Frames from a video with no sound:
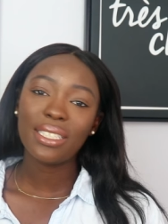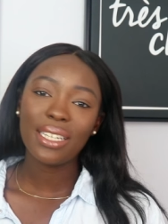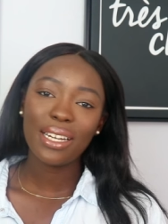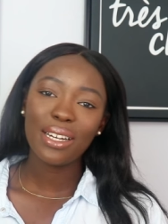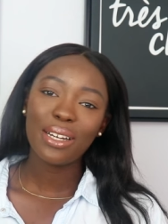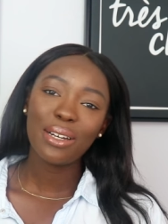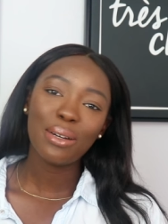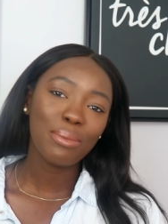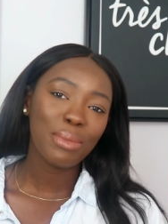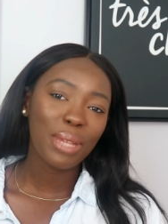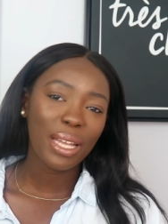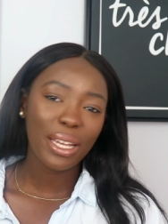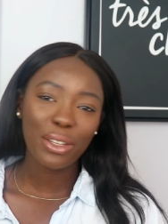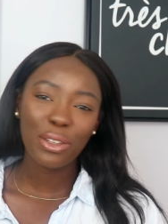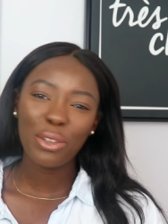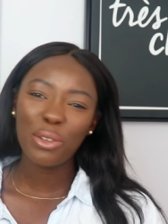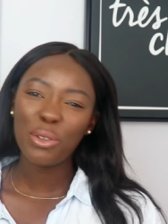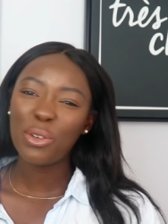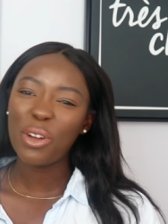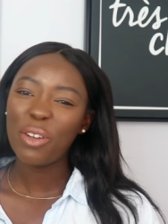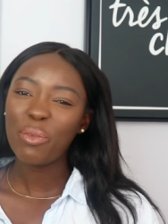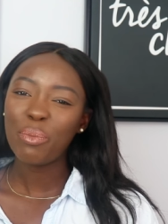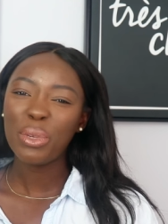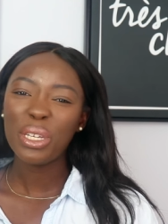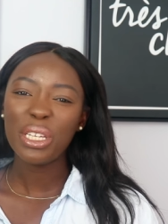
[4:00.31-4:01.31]
damn, like, you
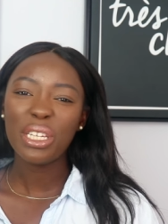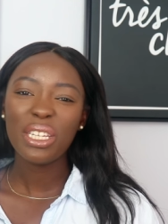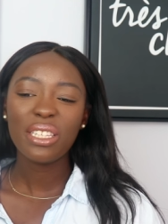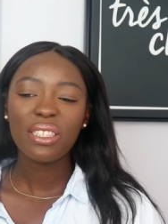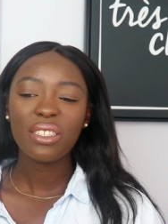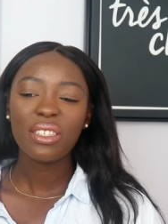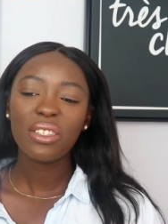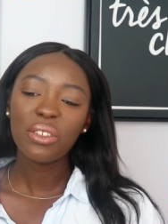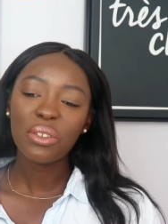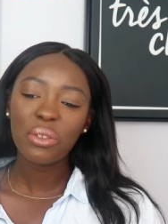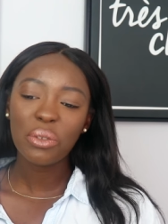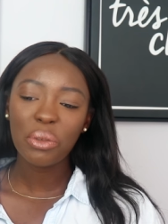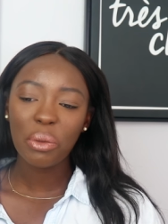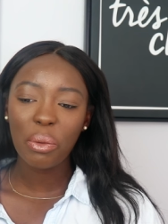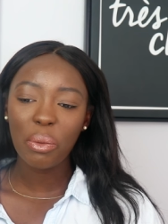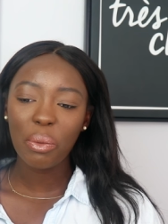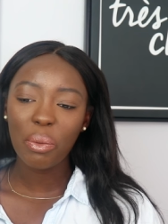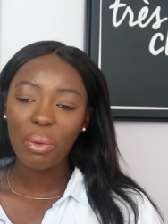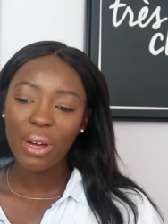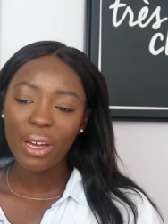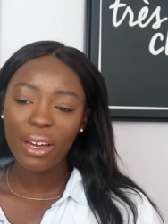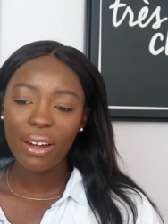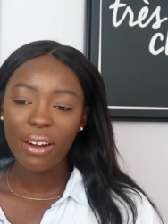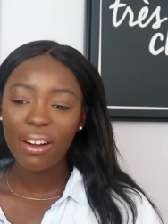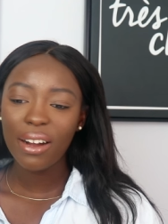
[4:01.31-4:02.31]
know, I've been eating so
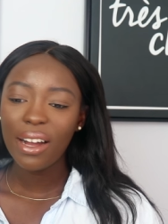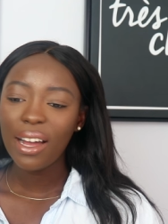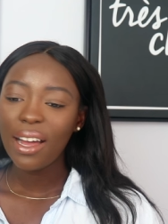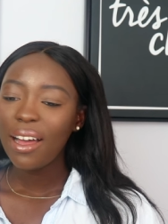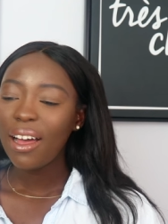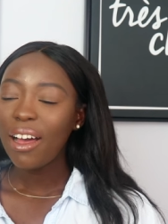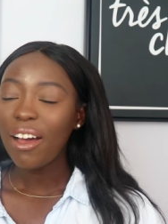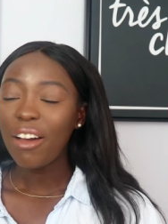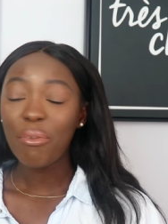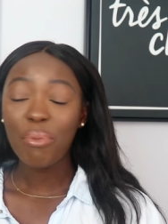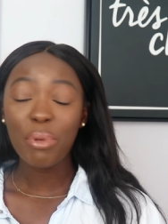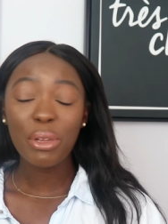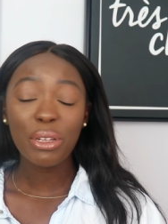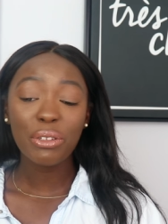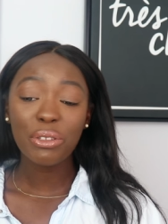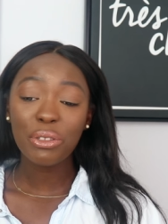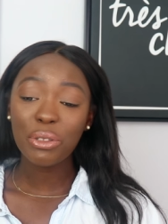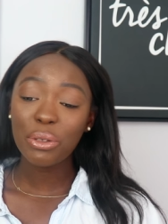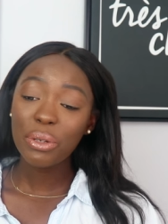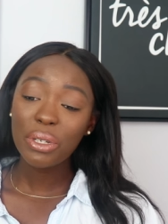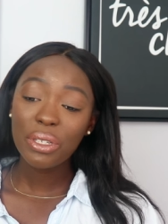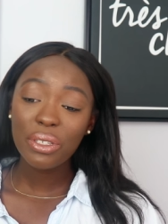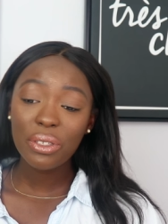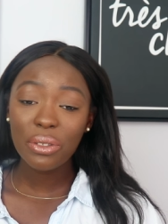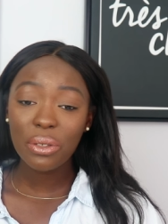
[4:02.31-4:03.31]
well, I've been
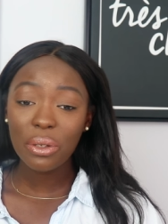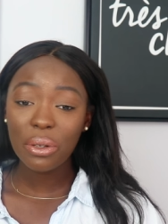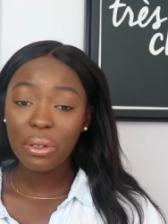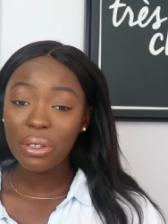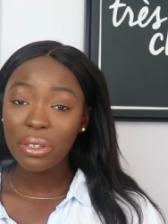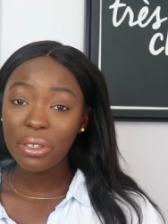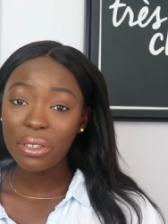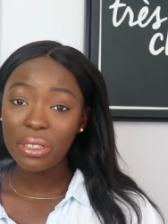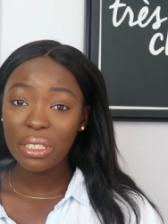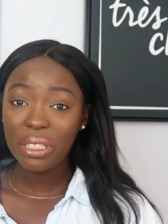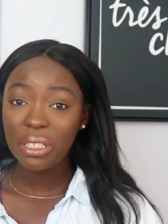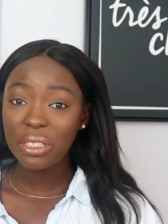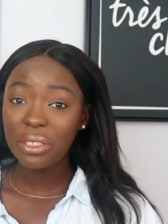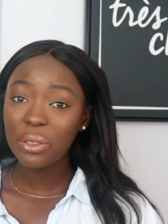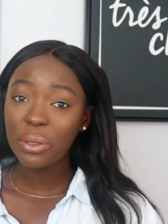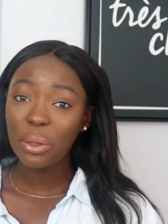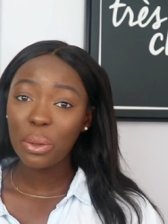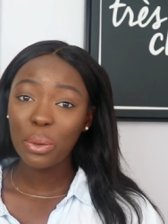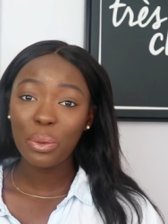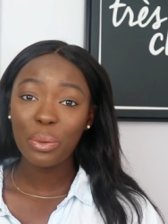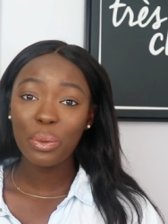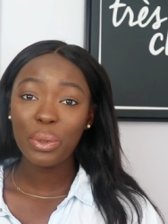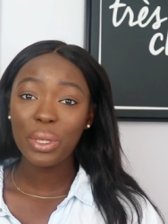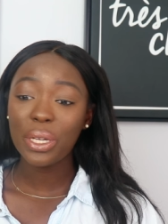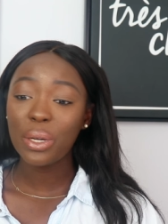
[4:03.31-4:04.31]
doing so good this
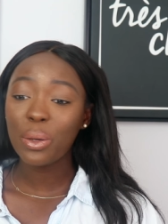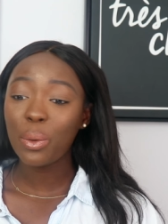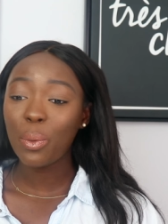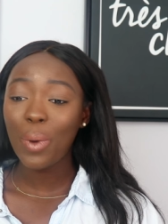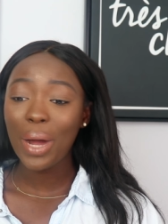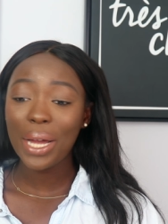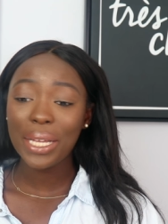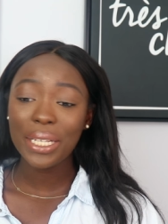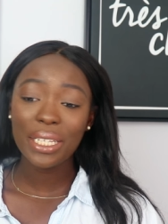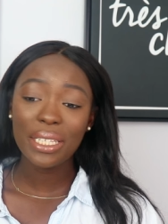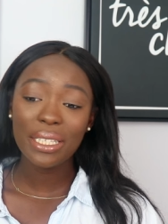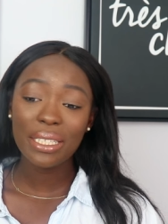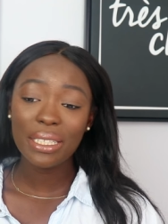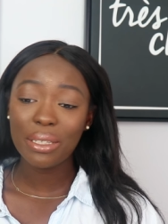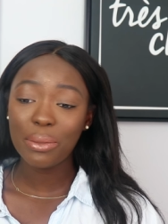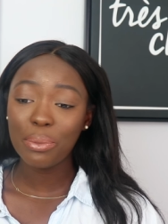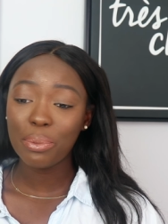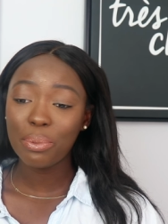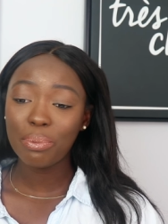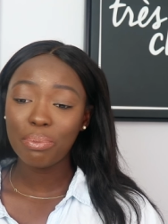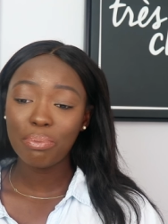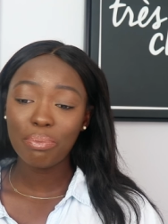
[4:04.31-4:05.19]
whole week, why didn't the,